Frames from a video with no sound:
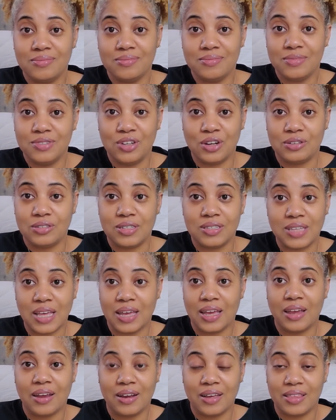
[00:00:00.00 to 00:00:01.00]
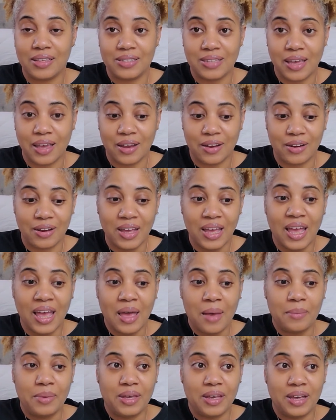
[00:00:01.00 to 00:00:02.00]
you know to take care of this hair
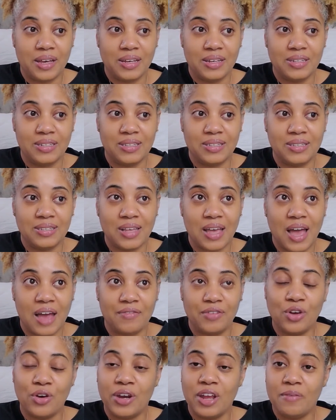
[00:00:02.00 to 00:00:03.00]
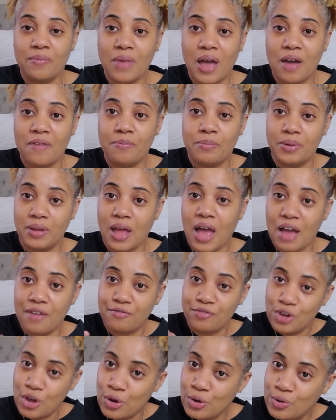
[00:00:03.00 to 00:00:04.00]
because I've known I'm, I've, been, I've
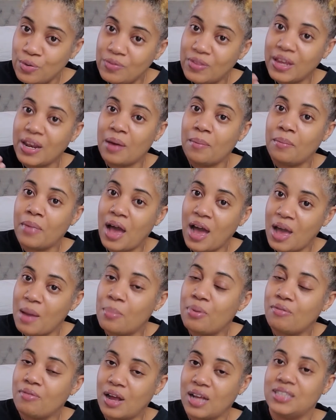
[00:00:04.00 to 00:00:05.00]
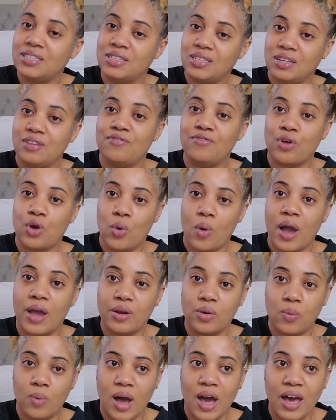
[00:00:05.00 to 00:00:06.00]
known that I'm high porosity for quite
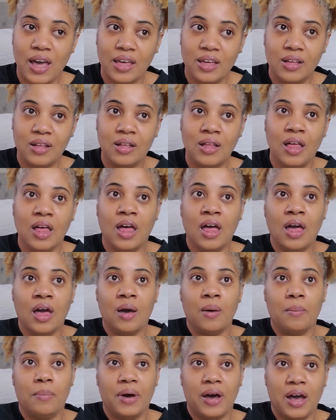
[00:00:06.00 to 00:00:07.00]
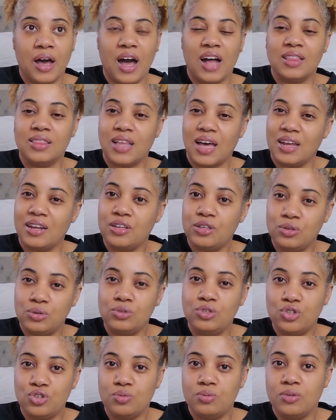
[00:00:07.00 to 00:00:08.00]
a while but a lot of
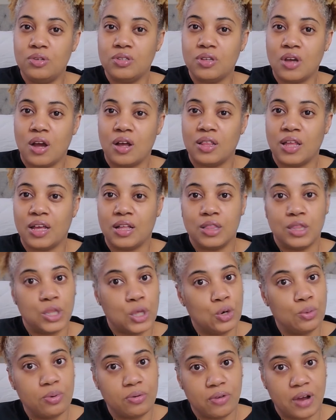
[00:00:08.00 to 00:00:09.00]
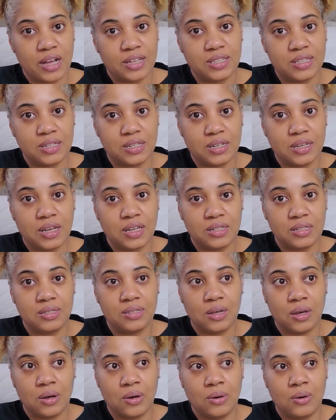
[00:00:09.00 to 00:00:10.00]
YouTubers are like low porosity and
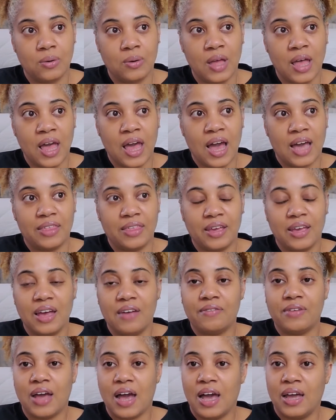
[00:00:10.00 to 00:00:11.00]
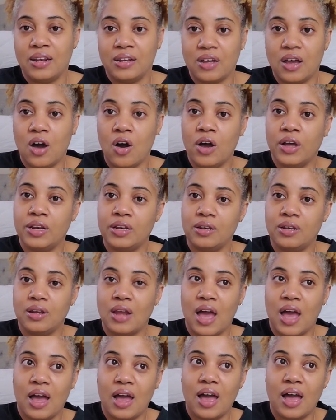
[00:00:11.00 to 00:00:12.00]
so I think I've gotten caught in,
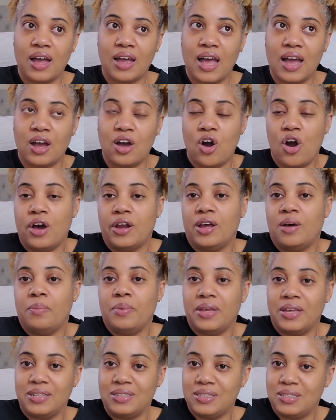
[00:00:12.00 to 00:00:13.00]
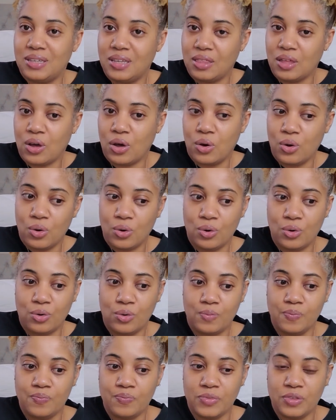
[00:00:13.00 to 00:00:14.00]
I got caught up into the
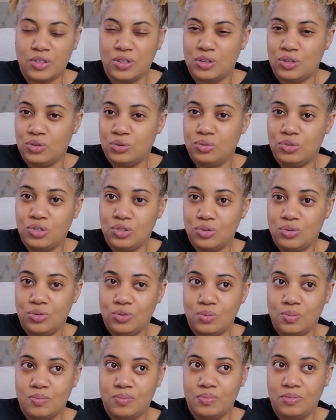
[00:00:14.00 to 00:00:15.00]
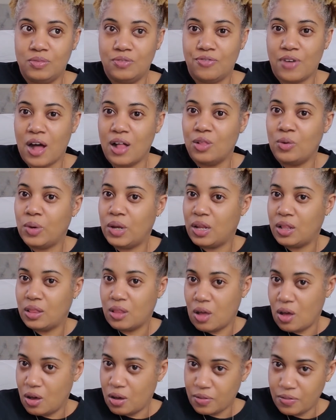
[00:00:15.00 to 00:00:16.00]
whole YouTube following
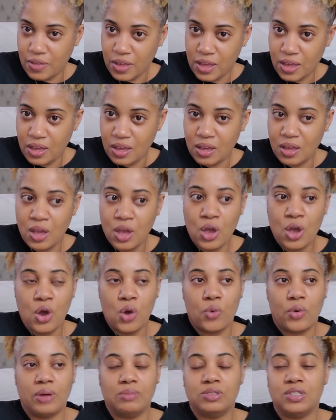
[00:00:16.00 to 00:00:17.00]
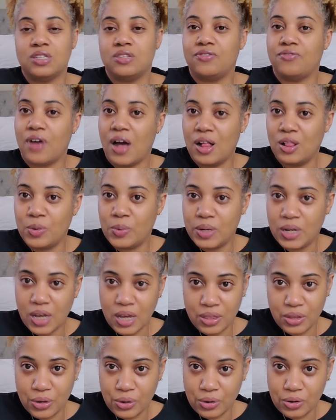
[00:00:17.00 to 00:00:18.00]
along thing where I'm just following
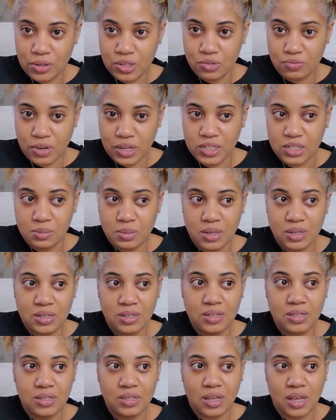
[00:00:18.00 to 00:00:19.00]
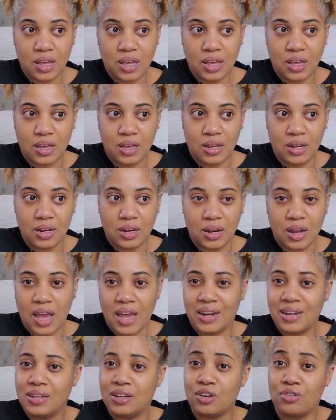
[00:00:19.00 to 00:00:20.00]
other girls regimens and I
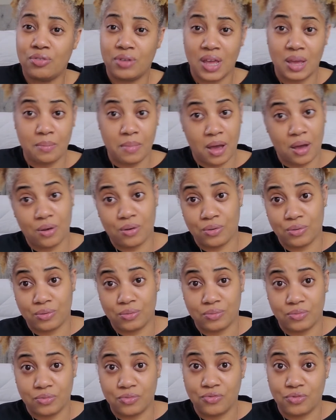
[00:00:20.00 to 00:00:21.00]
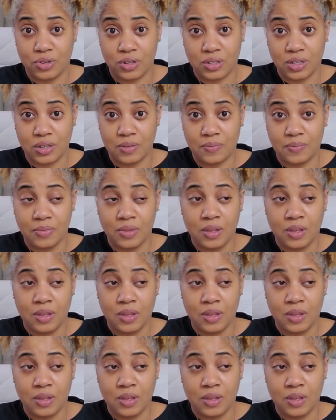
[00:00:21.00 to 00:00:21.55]
need to create my own really